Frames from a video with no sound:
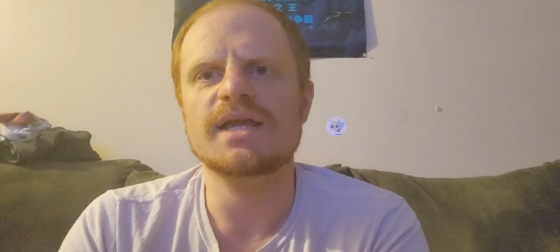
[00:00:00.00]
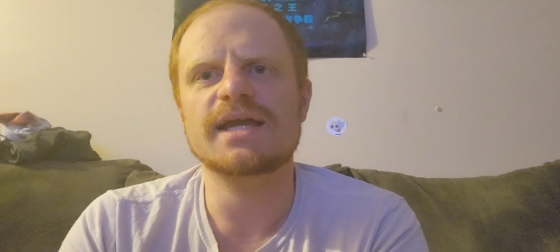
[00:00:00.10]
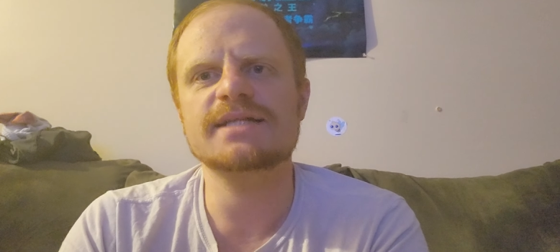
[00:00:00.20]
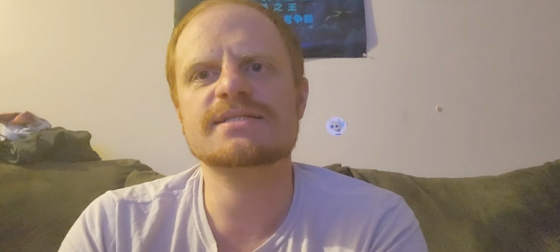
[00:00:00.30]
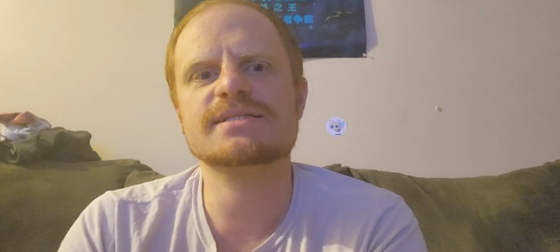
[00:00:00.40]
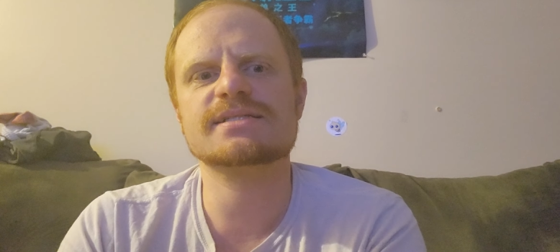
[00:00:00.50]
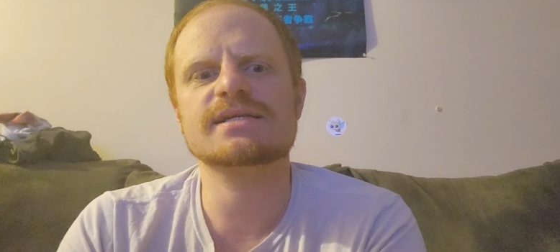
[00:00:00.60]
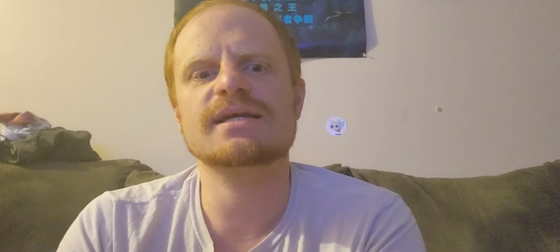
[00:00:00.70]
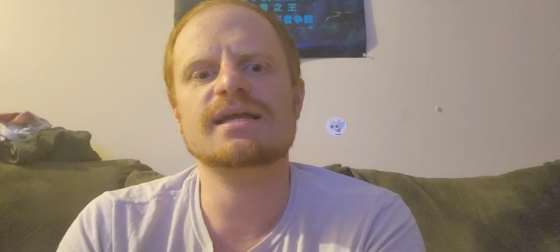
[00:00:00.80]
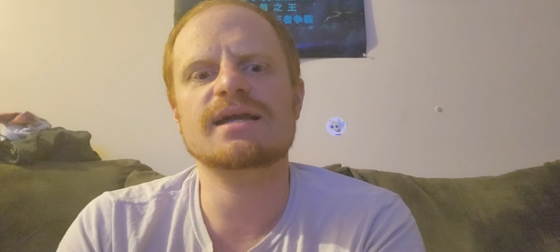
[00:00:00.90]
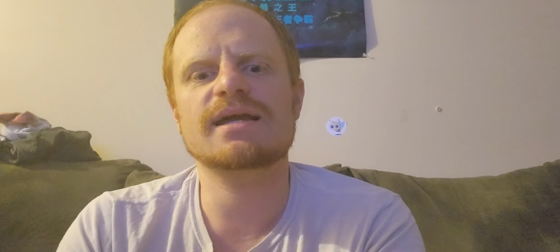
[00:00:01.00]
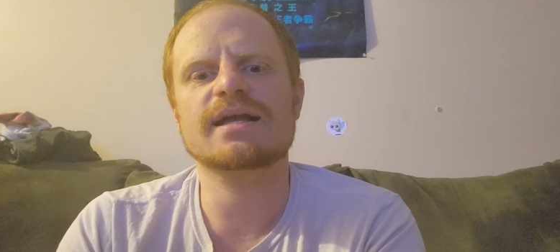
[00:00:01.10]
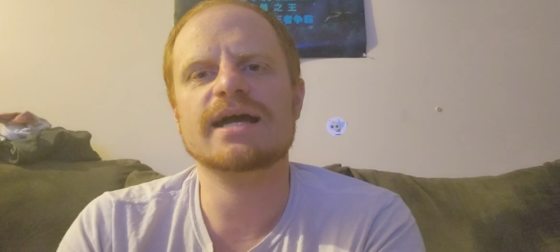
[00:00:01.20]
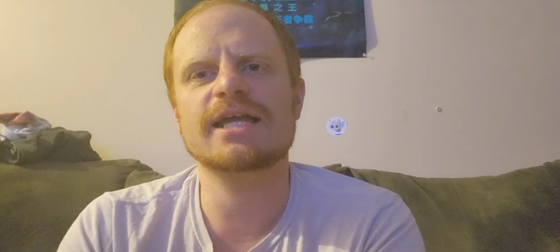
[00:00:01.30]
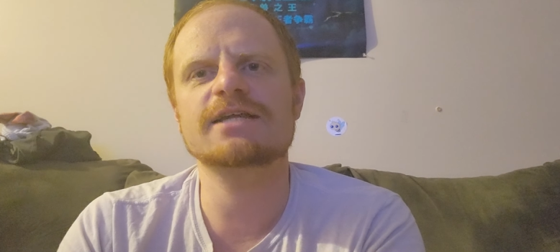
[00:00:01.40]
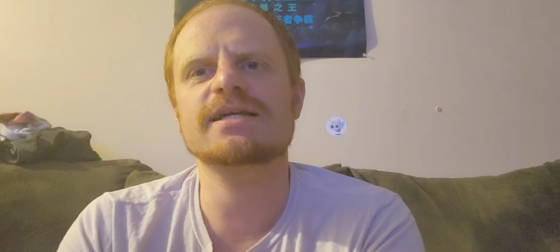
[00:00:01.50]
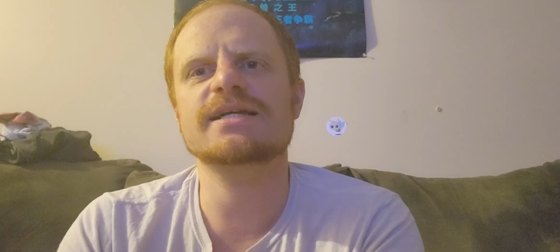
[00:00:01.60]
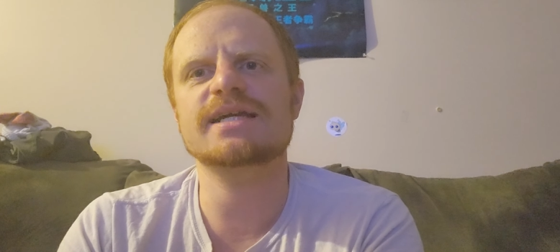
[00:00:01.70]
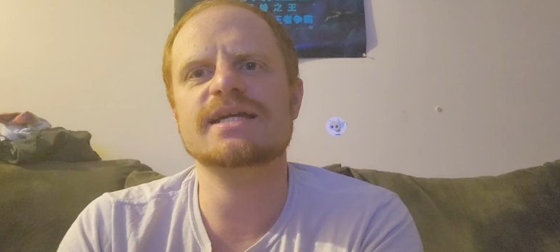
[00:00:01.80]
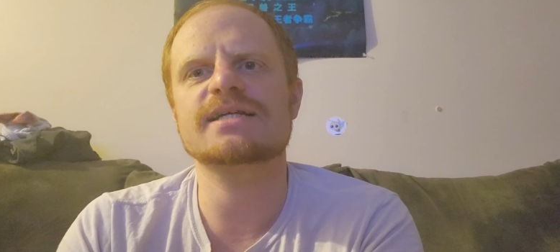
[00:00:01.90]
it
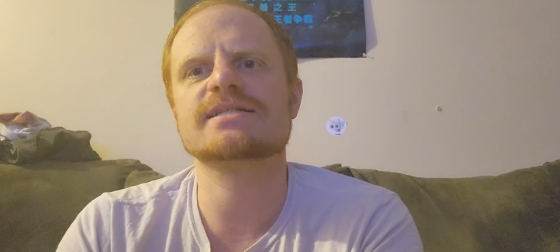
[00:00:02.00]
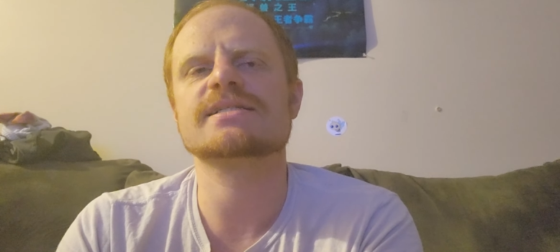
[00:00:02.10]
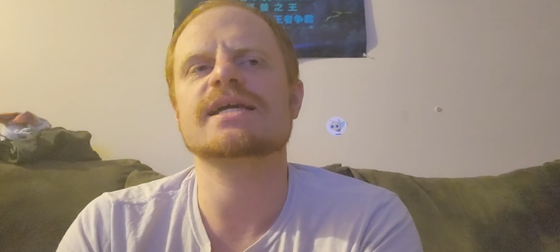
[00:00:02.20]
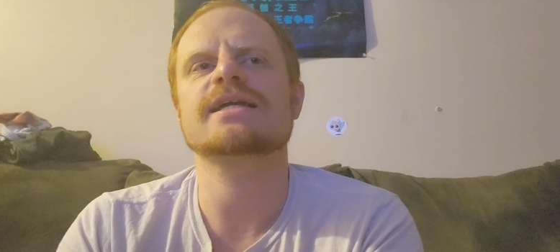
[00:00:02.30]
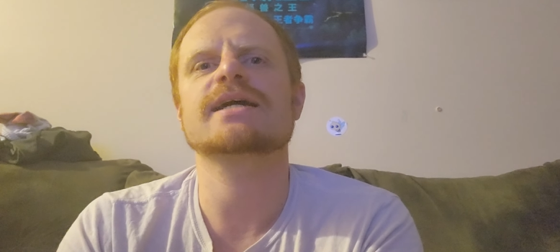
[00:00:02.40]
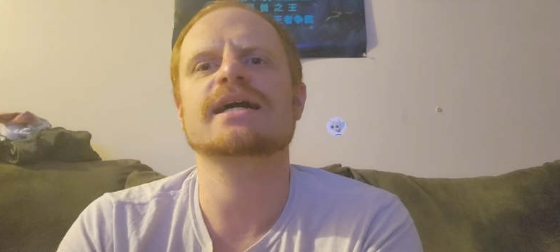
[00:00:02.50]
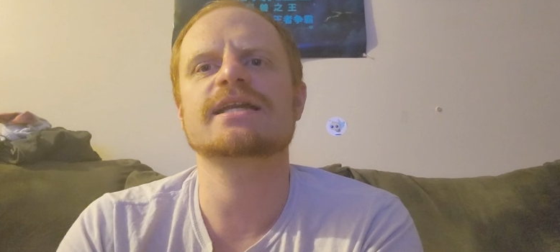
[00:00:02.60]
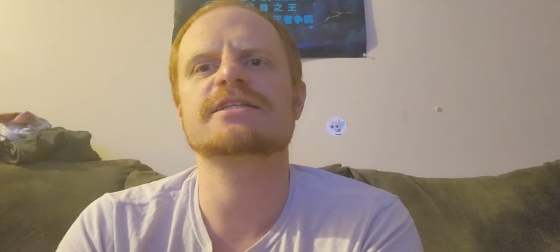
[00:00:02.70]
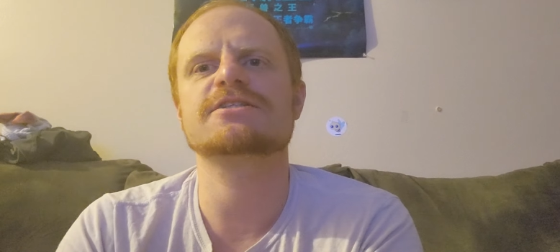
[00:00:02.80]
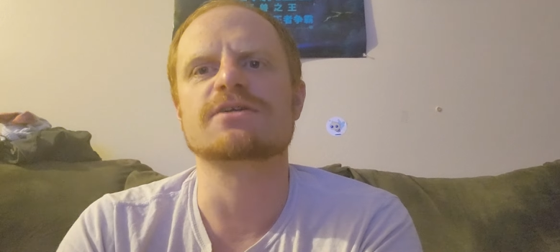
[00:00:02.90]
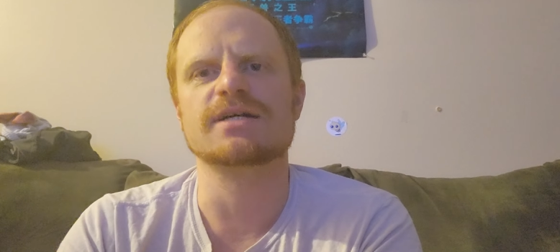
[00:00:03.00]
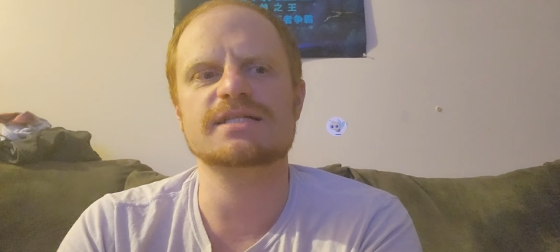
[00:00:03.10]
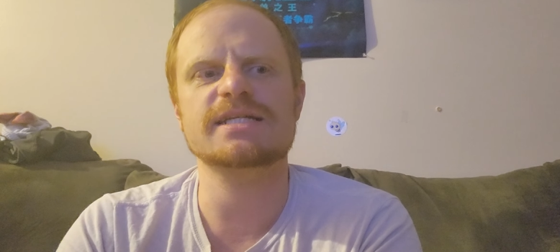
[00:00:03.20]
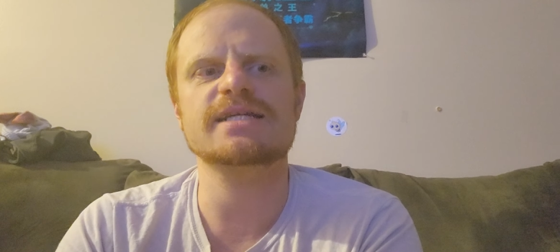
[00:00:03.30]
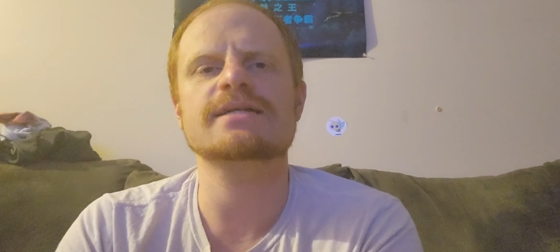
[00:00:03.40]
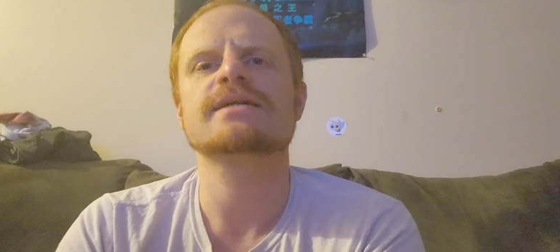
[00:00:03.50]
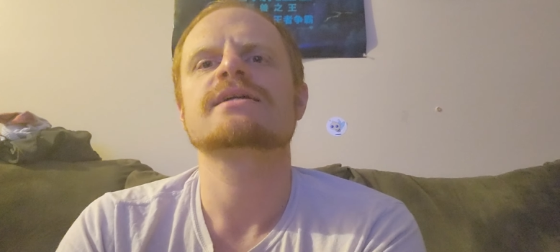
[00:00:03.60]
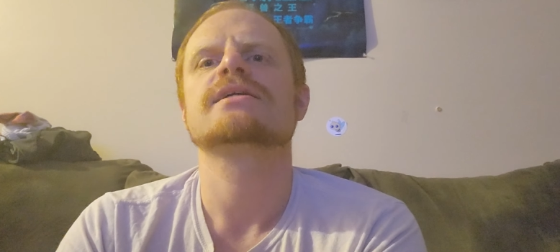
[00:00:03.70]
is a kind of daunting,